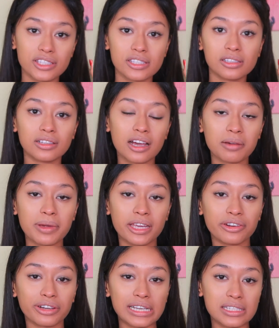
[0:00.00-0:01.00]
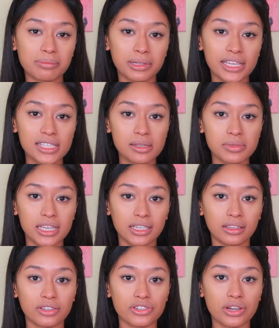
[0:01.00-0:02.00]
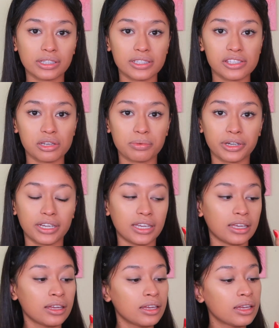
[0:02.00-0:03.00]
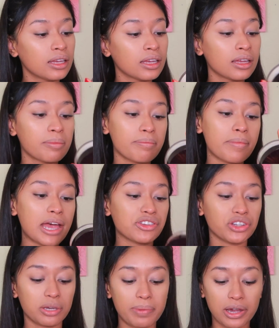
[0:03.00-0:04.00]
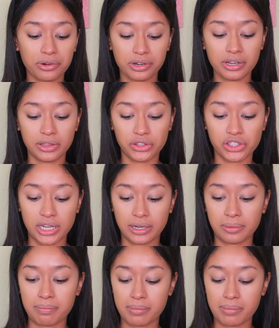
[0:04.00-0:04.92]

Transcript: just to lock my under eyes in place, I'm taking the Charlotte Tilbury Magic Powder in the shade